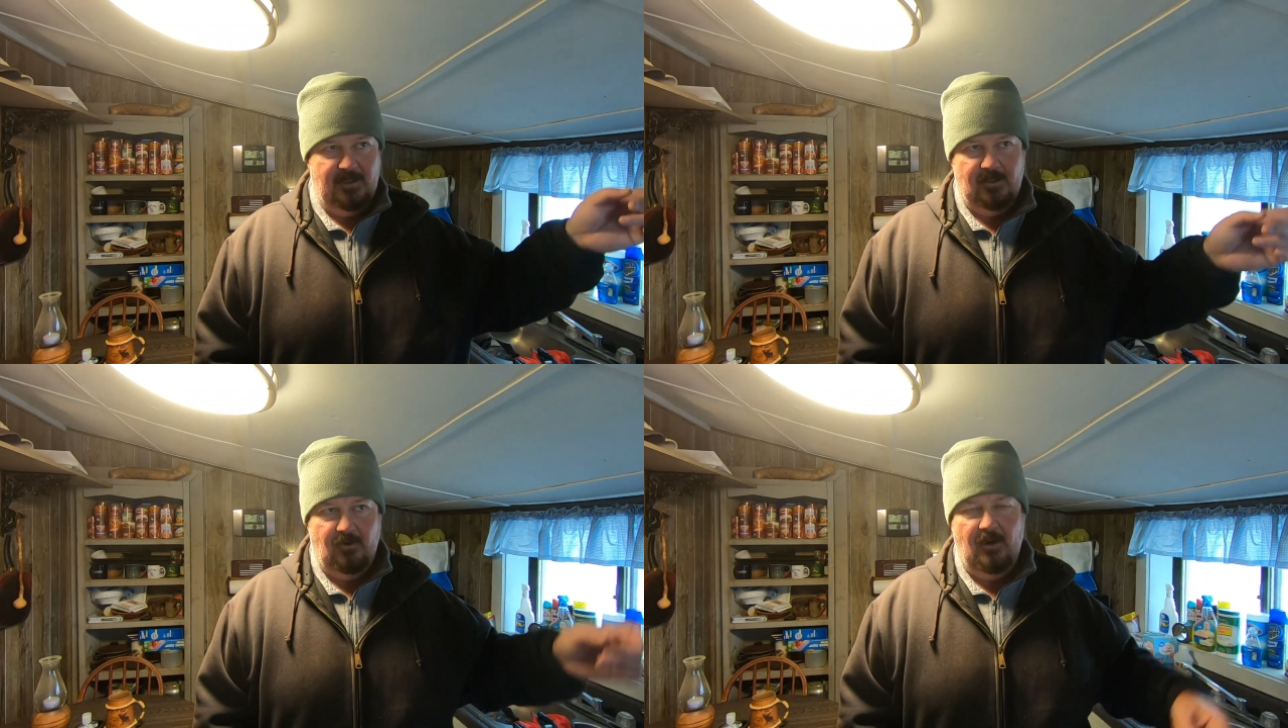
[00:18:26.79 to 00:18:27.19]

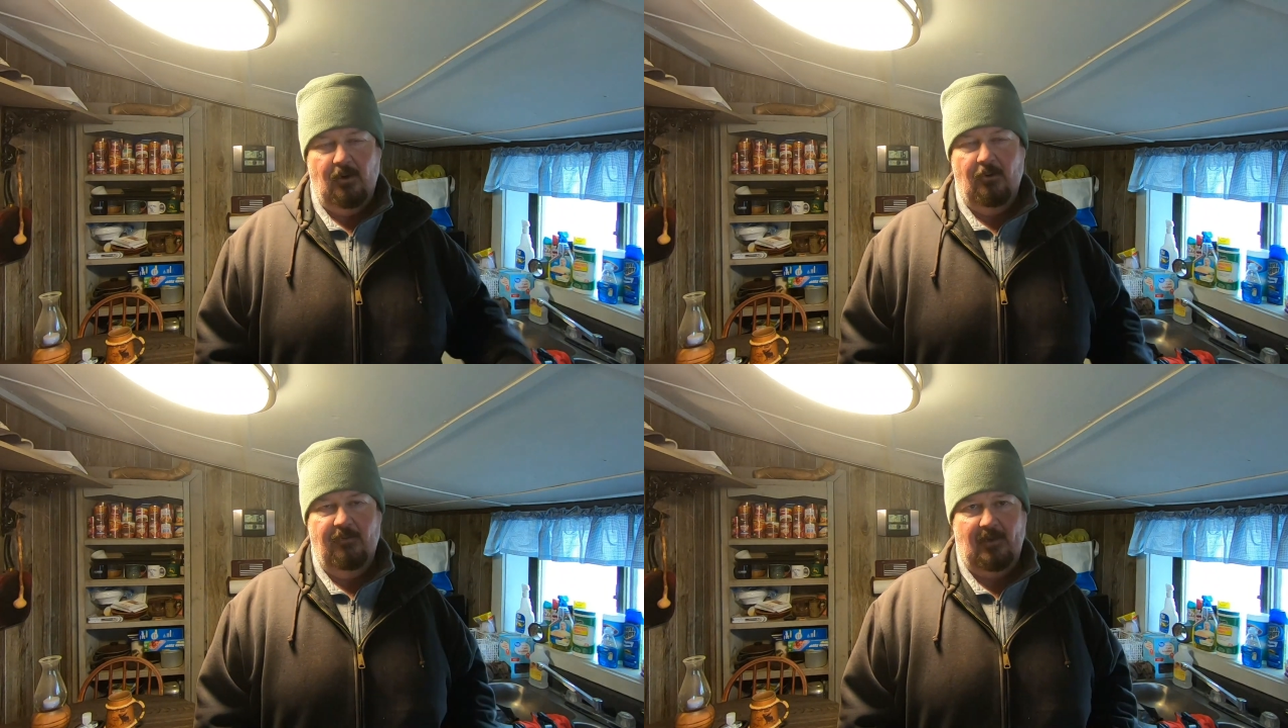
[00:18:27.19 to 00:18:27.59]
as the
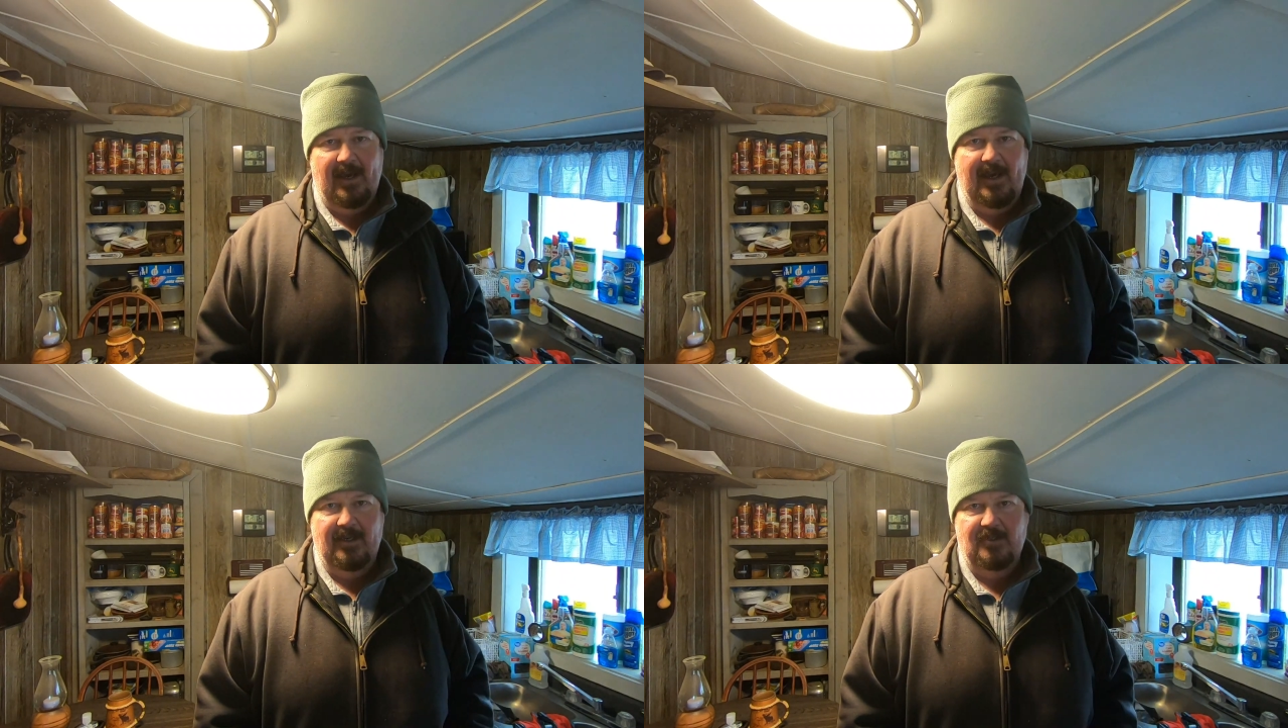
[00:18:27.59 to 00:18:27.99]
crow
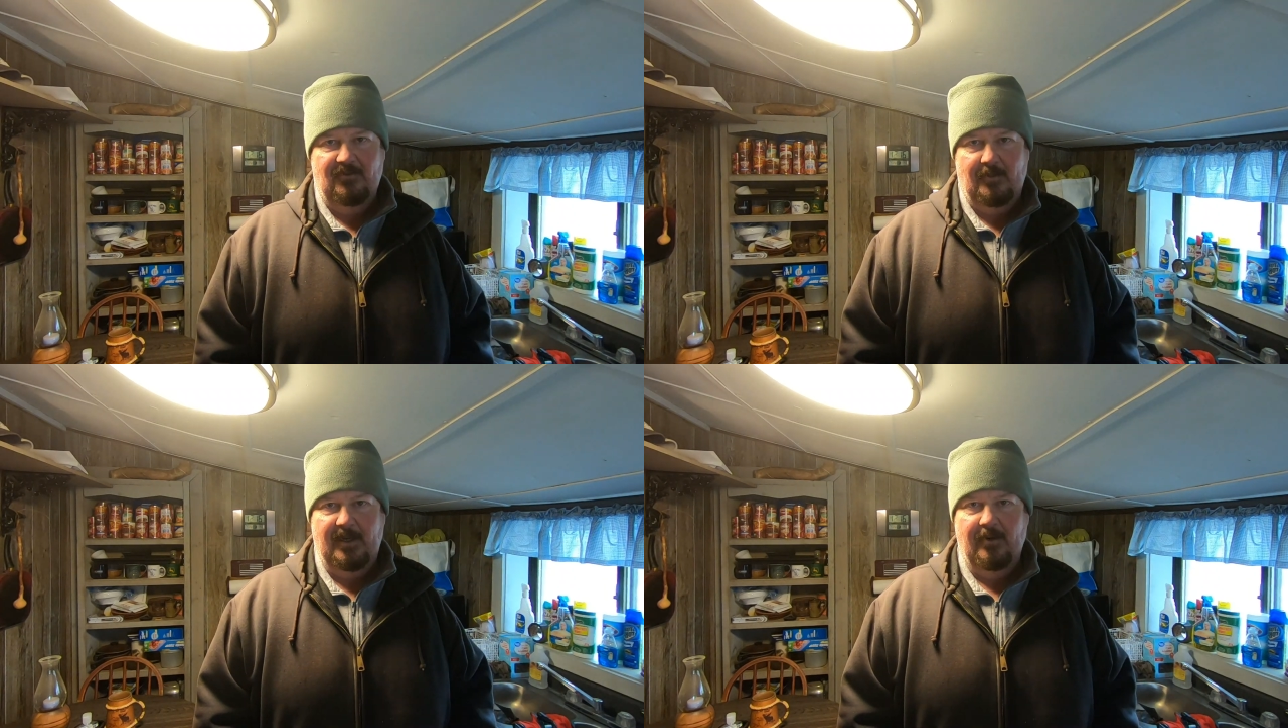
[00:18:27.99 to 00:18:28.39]
flies
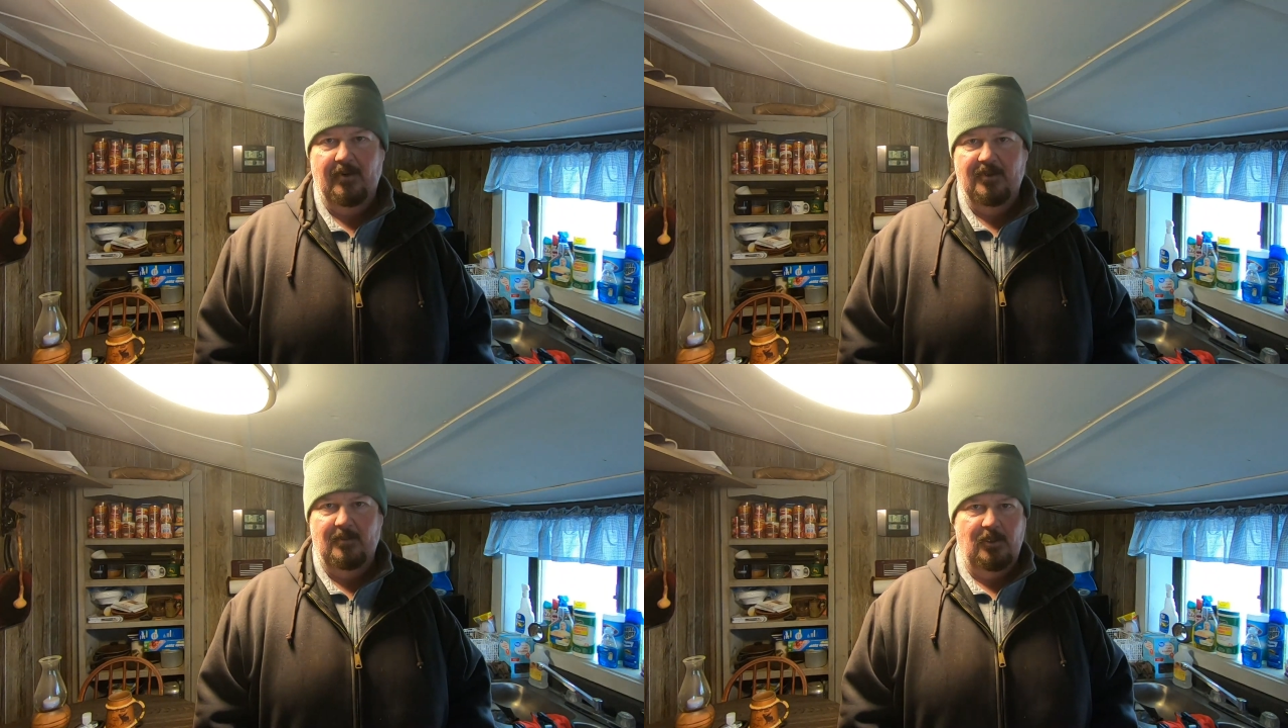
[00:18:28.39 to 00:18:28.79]
from
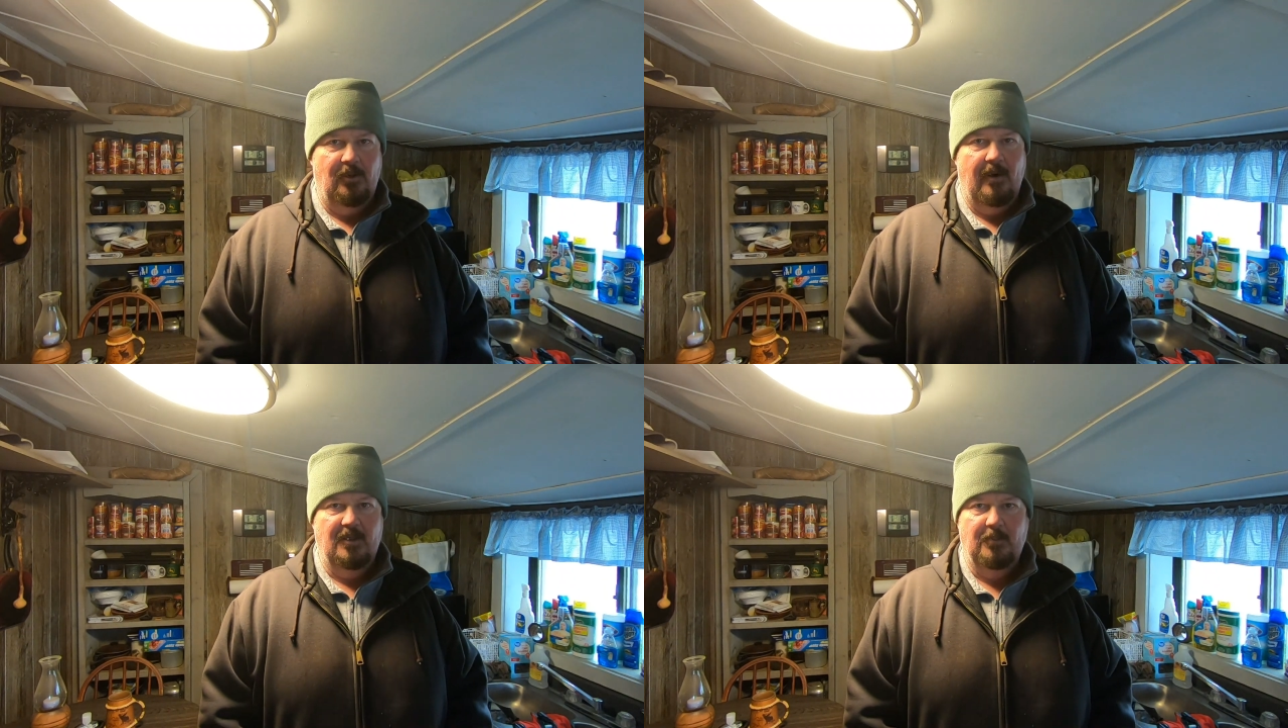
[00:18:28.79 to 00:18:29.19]
here is the
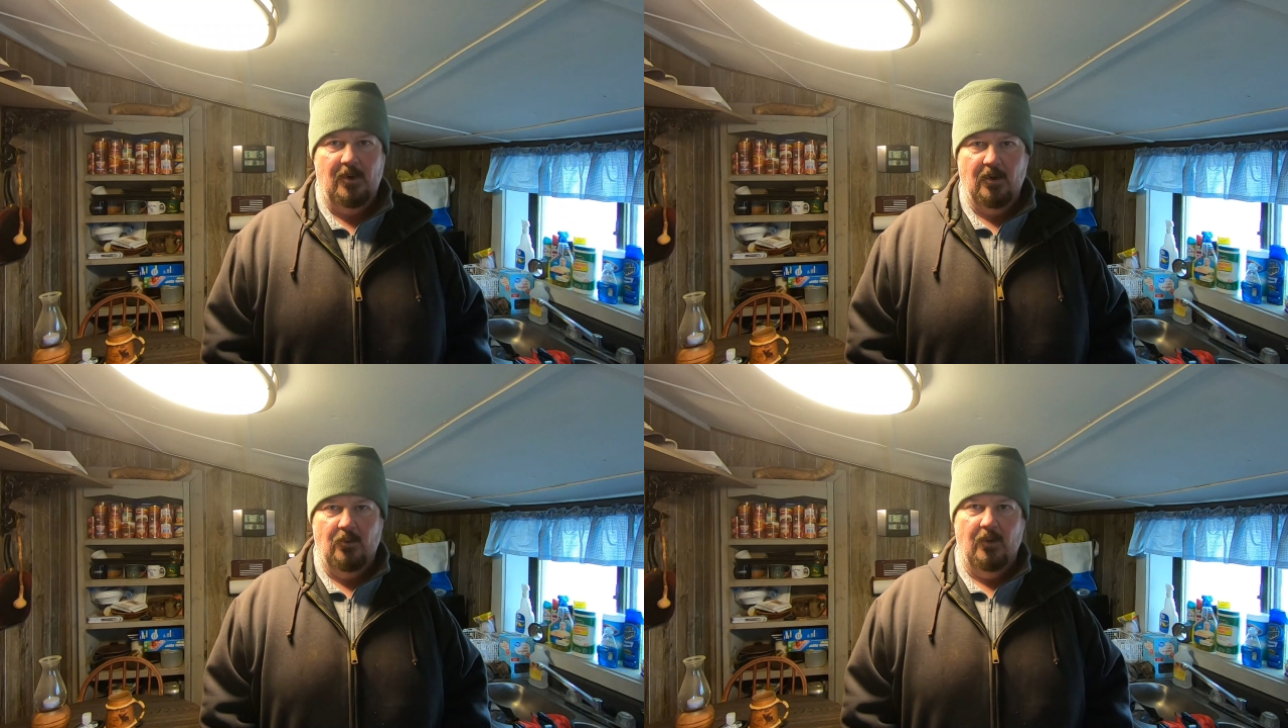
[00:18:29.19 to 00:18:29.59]
Bluegrass
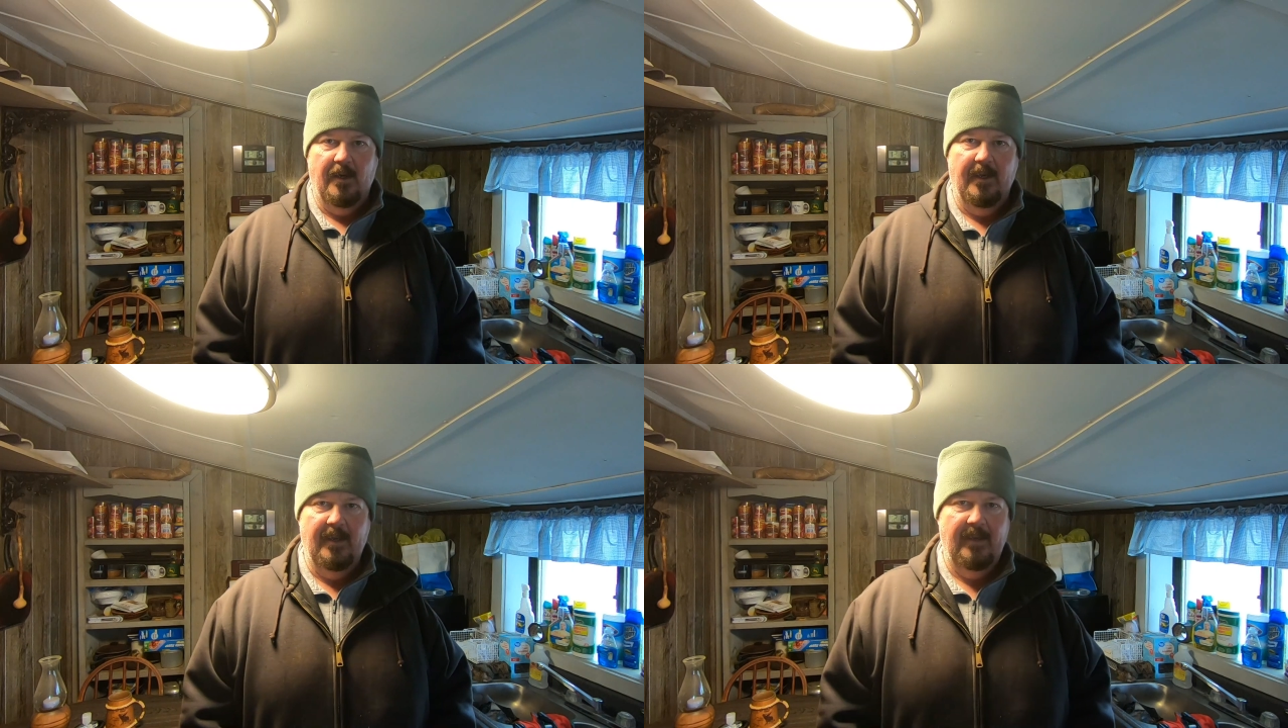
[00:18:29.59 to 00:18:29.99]

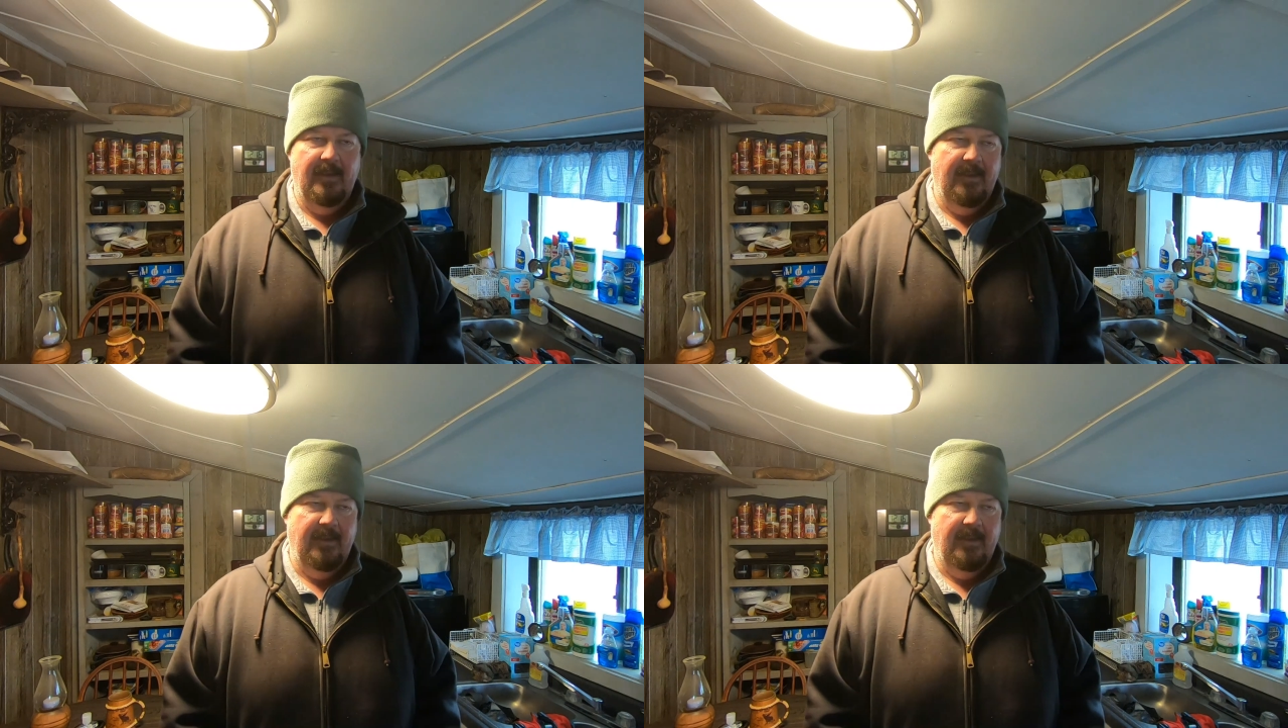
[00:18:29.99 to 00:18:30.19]
Parkway,